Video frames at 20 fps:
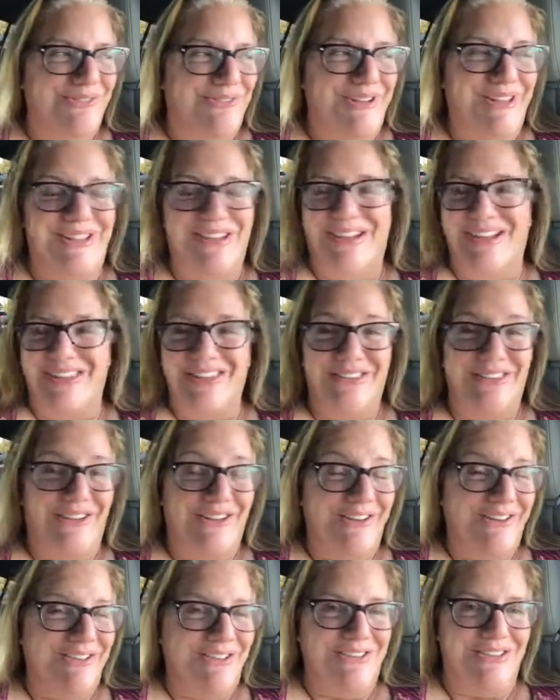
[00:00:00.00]
we get
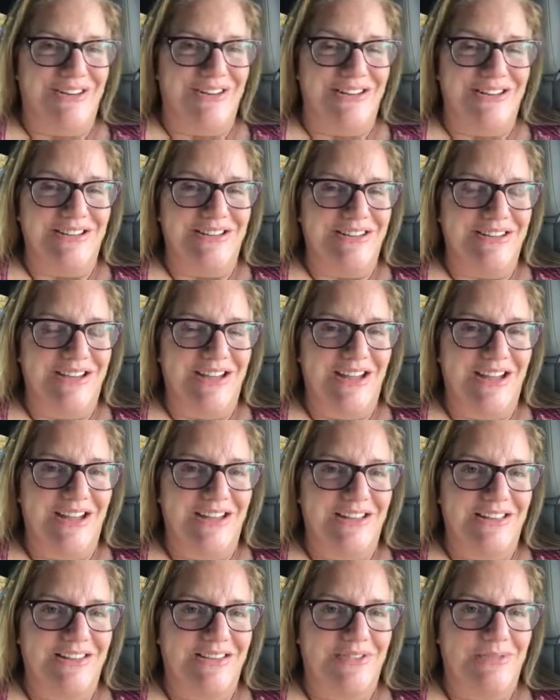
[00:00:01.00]
lost in it
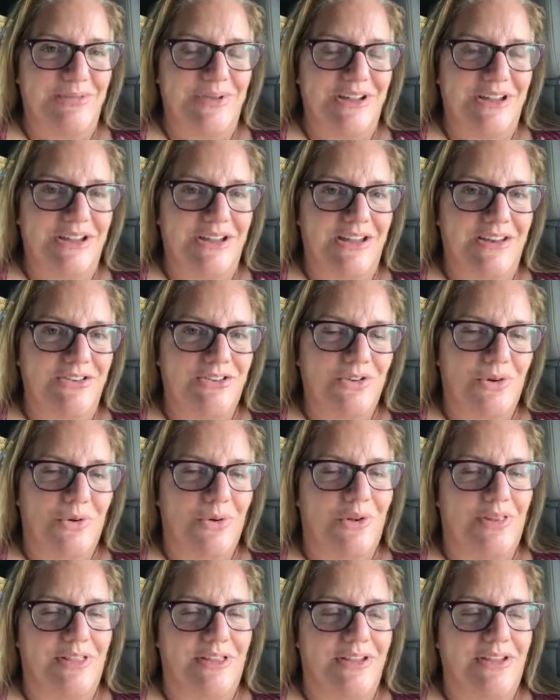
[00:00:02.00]
and we can
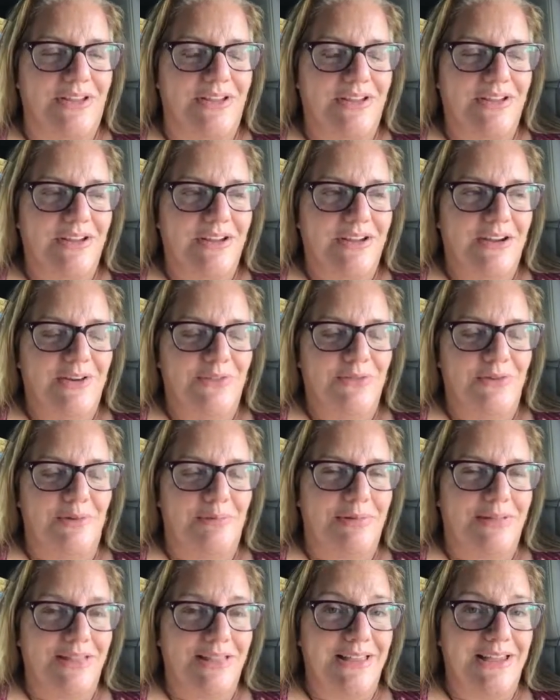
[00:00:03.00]
totally
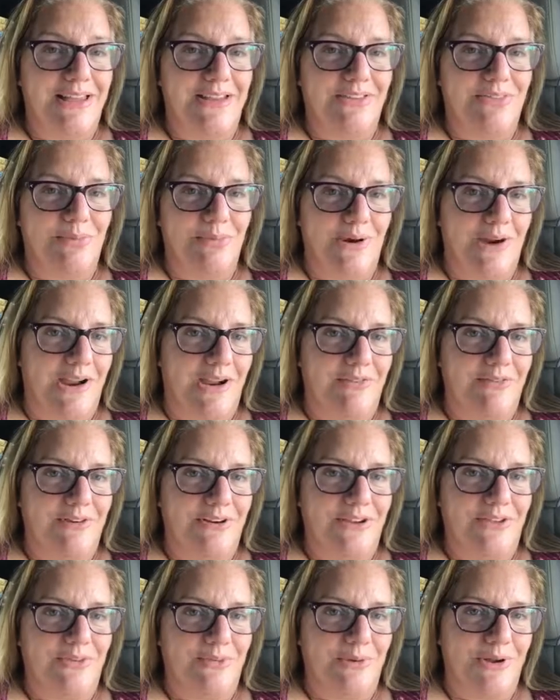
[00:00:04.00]
replace wherever
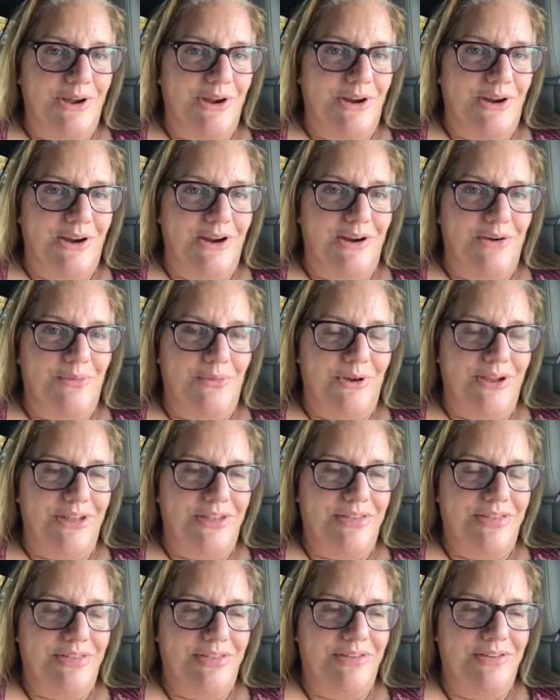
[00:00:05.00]
it is we are with